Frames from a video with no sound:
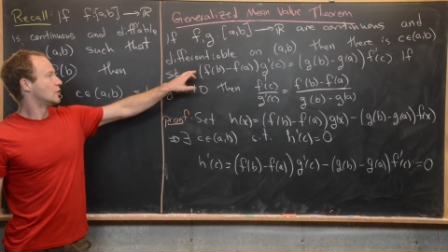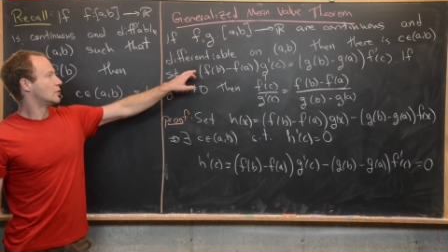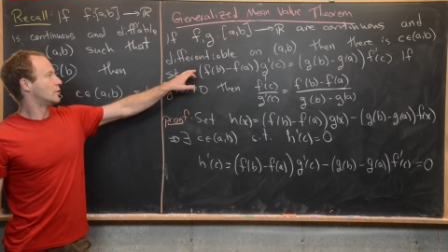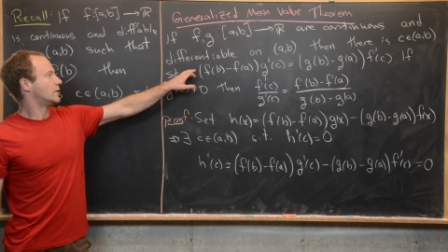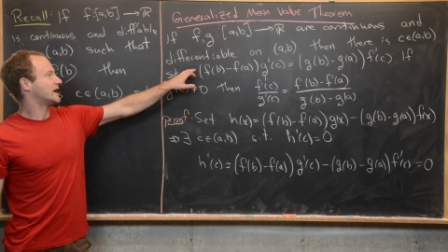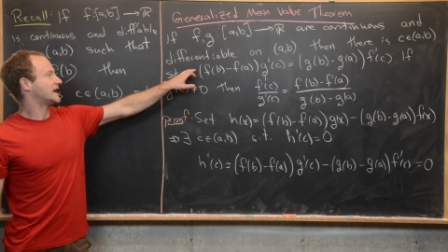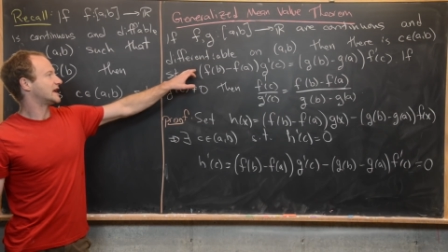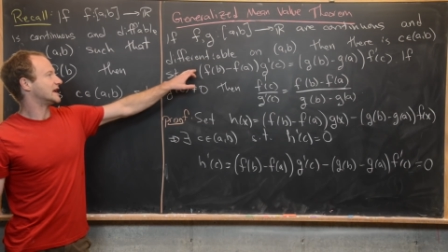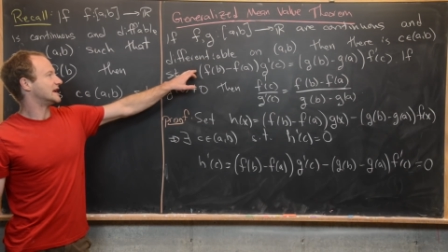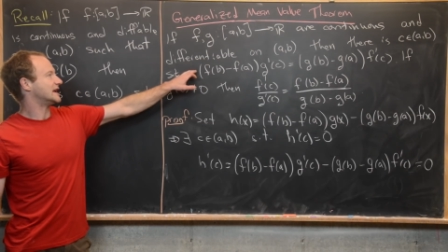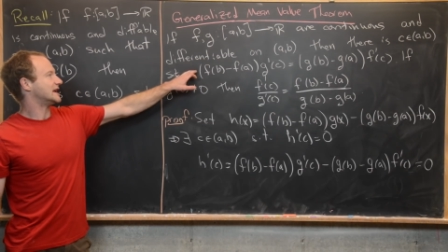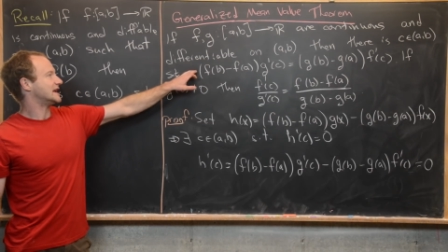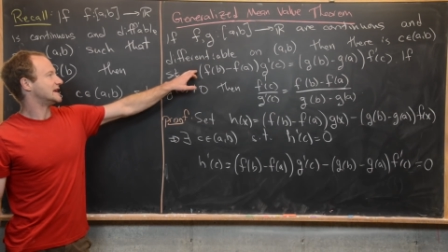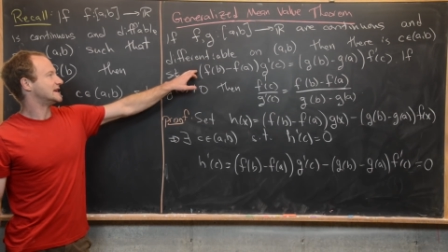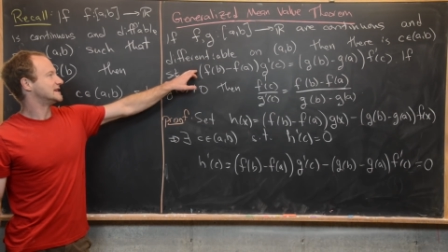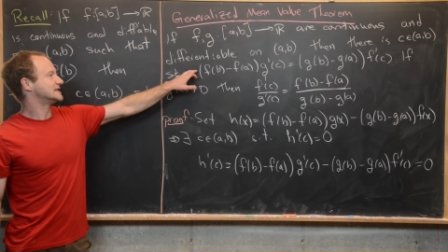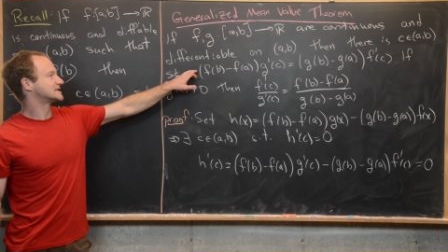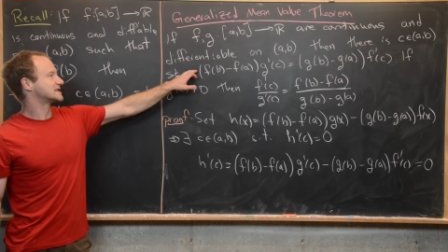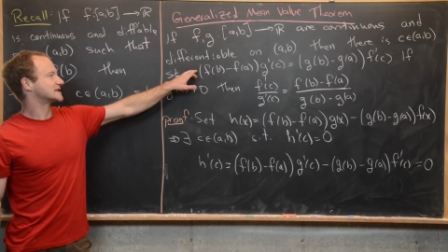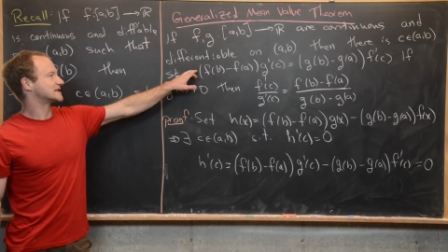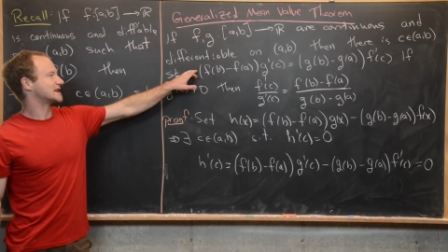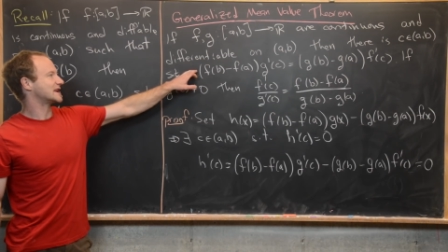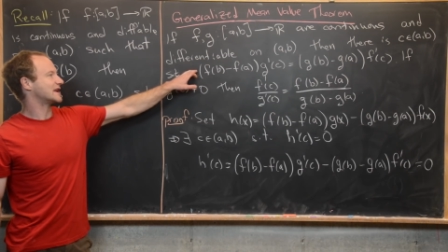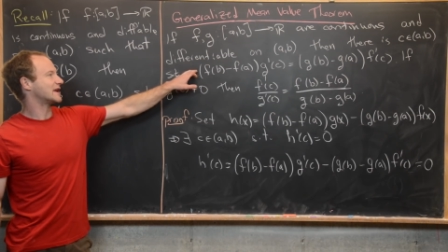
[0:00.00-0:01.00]
we can
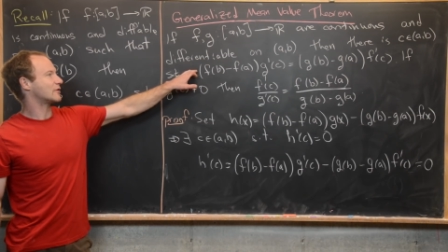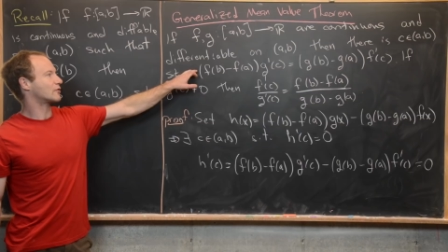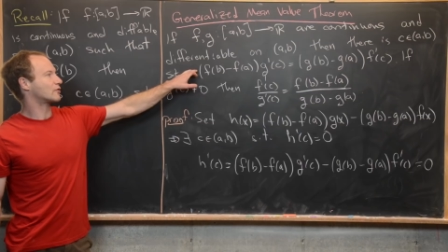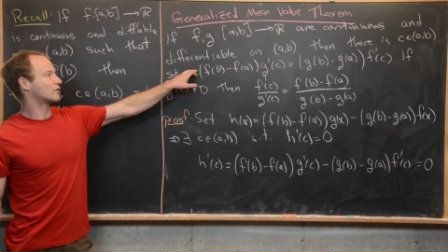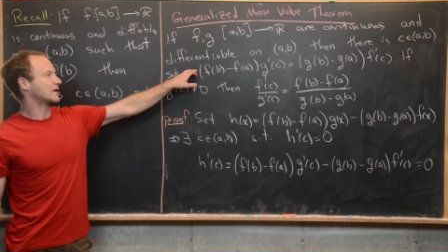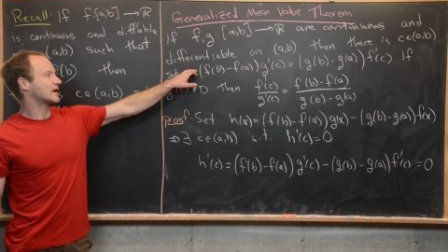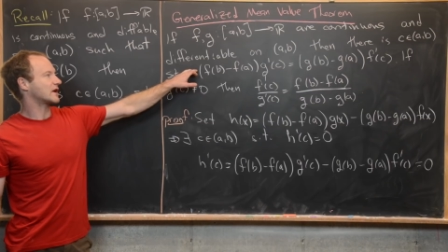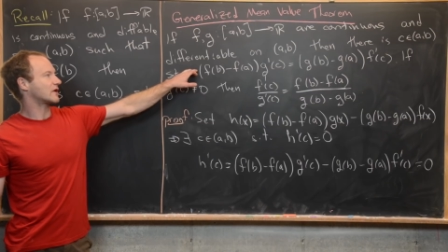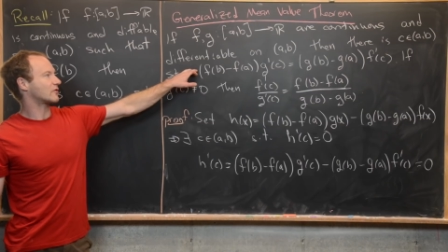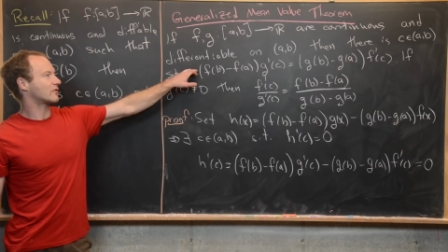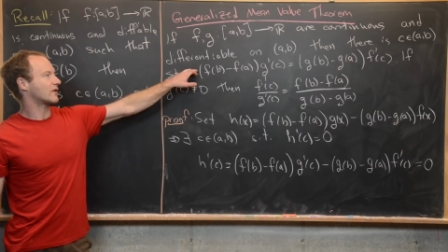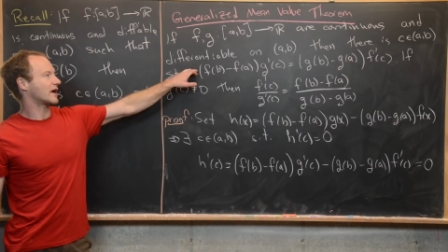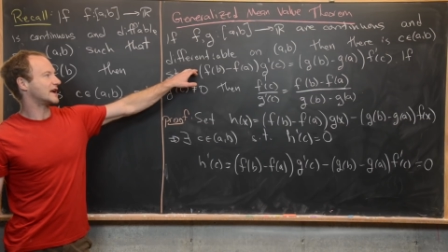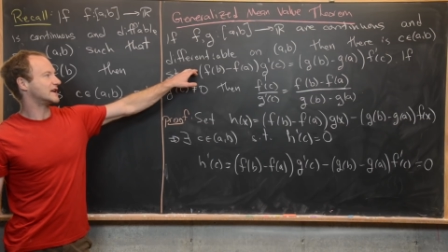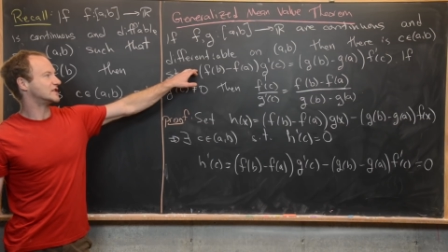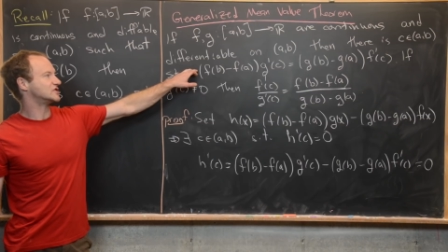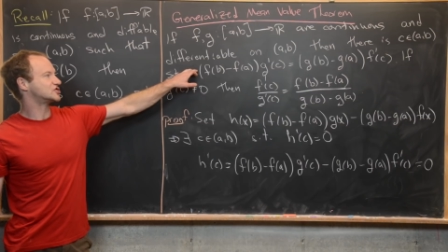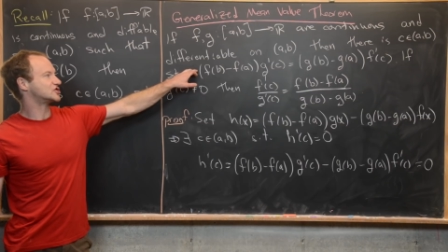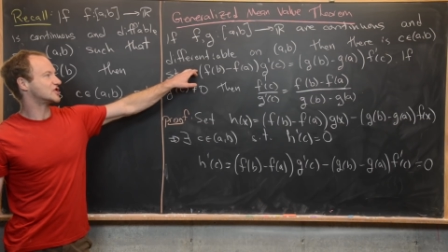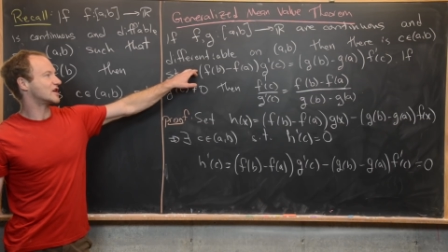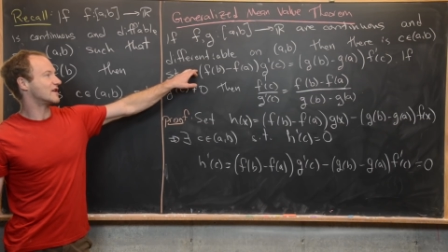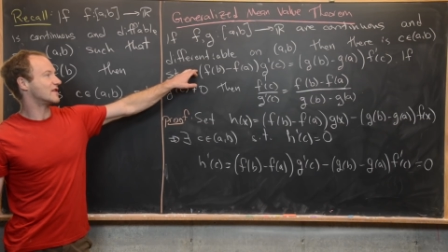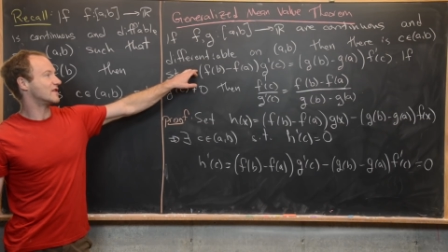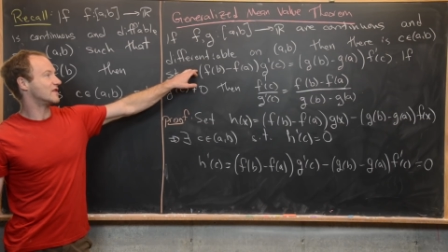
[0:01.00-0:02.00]
easily
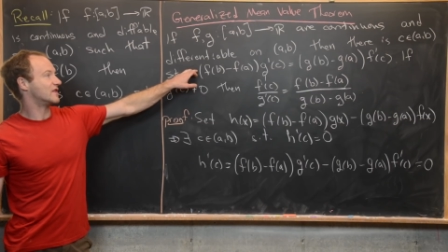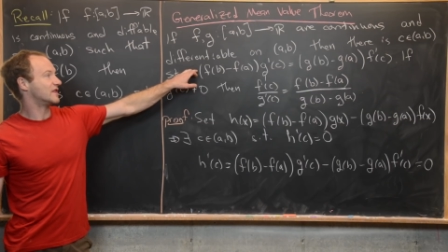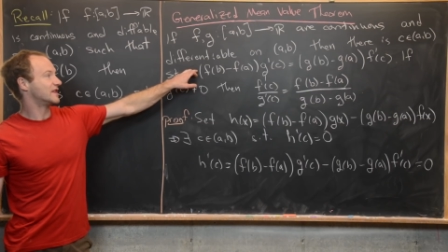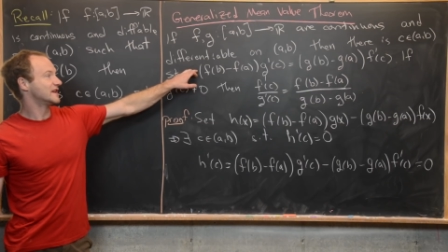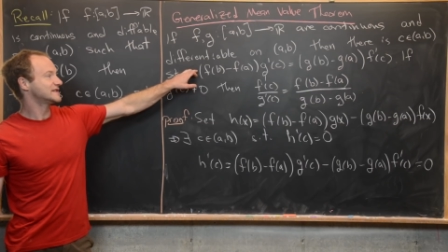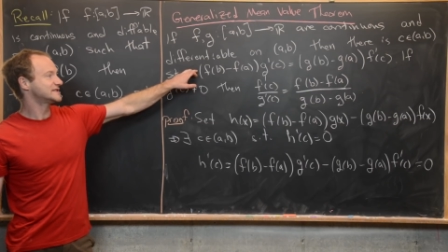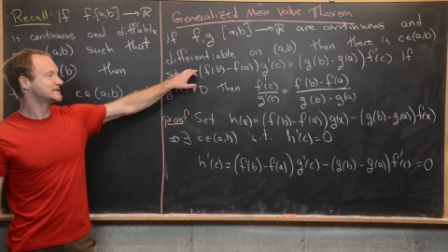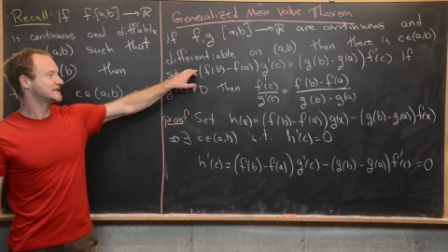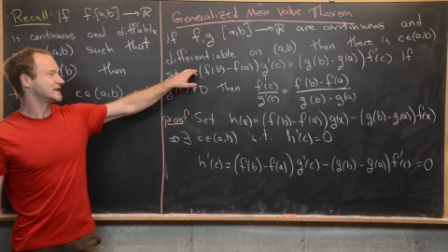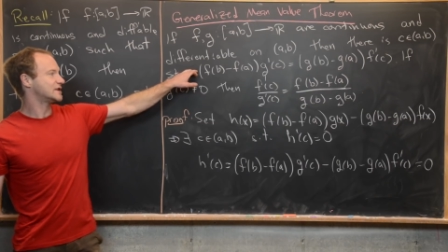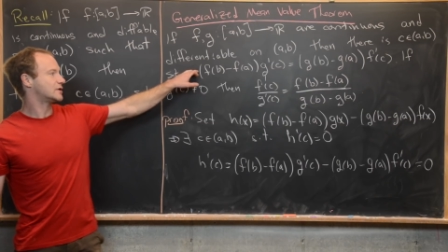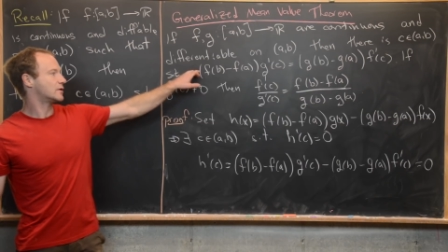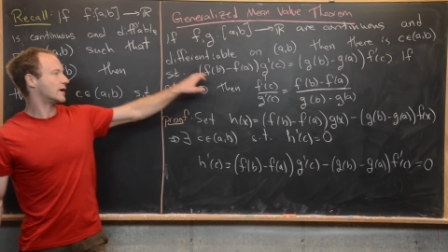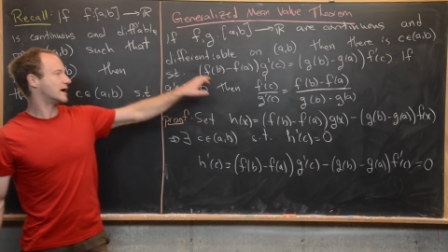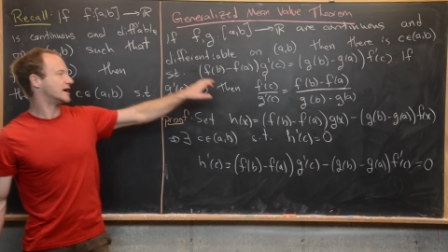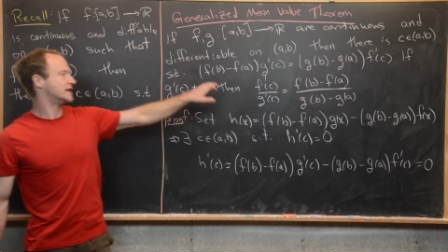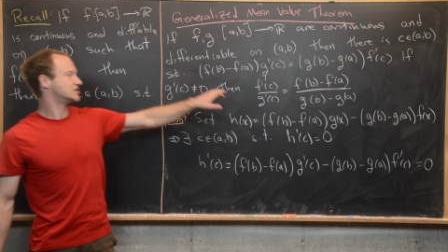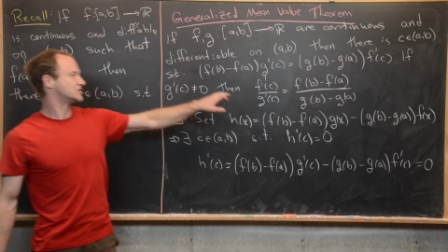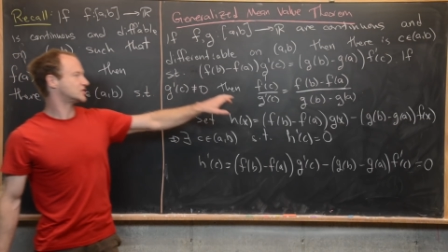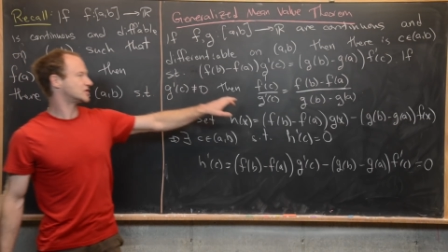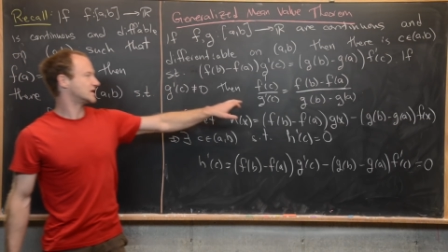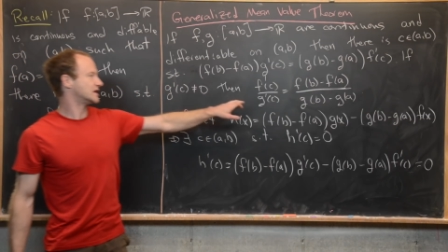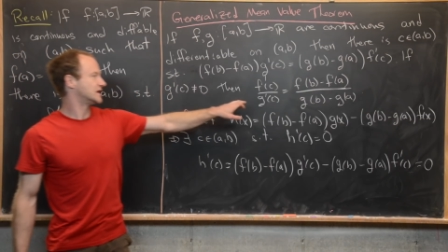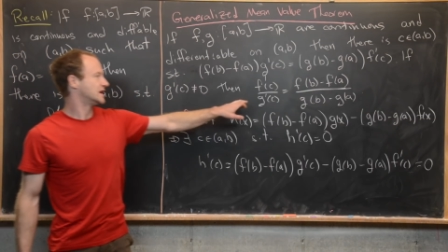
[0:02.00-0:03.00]
rearrange this
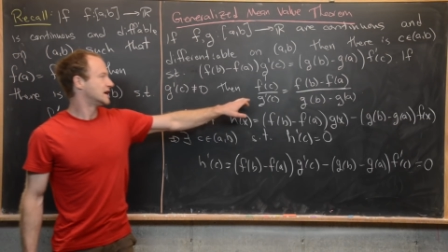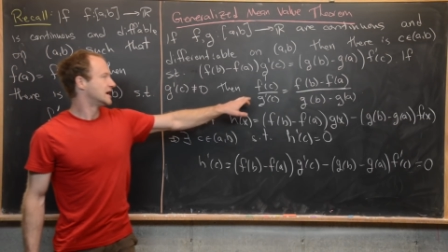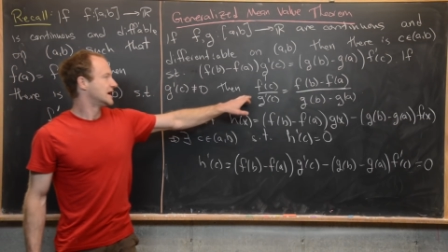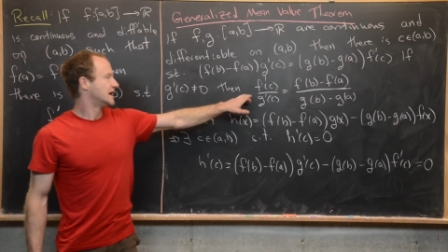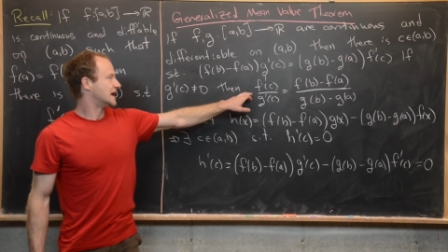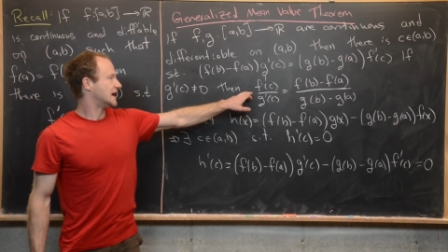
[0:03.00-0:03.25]
equation